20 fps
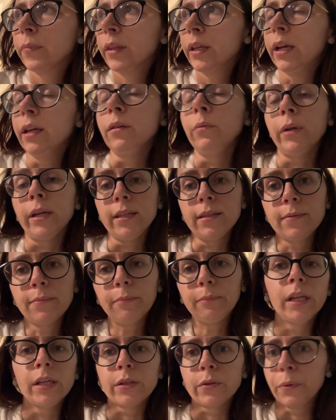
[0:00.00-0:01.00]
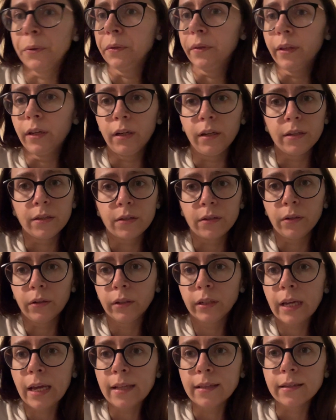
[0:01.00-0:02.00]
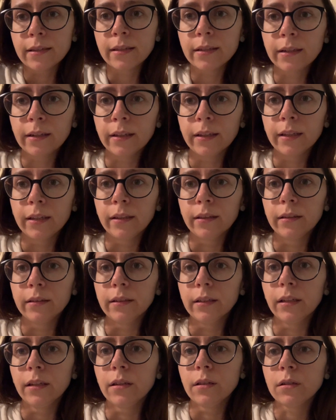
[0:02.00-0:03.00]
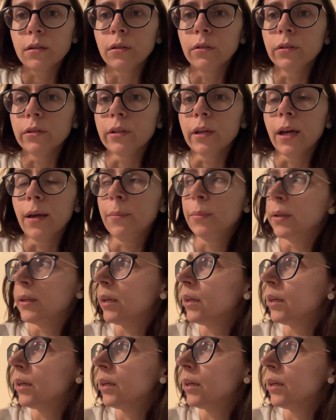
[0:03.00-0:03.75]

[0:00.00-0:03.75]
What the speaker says: anyways, it's good that it's not cancelled and that it's going to happen.